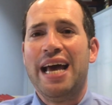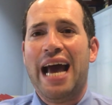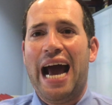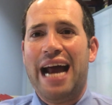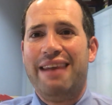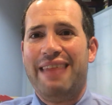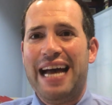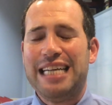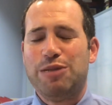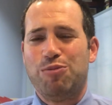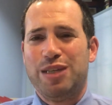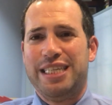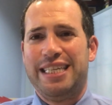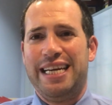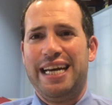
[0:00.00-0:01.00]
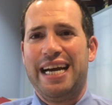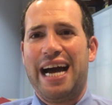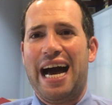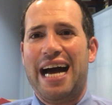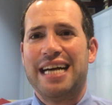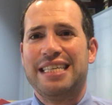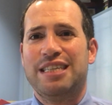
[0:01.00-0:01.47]
And that's what
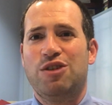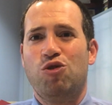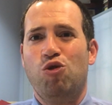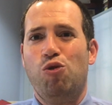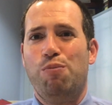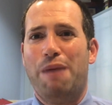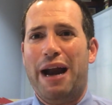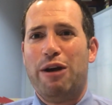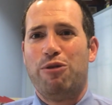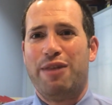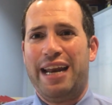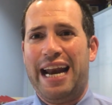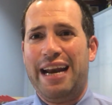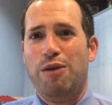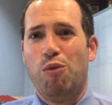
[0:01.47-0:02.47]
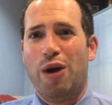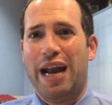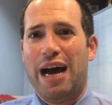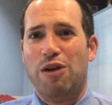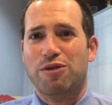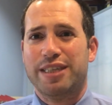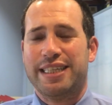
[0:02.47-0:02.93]
synagogues do better than anyone
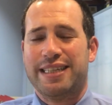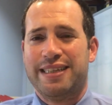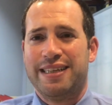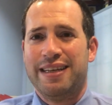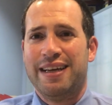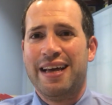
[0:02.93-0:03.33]
else.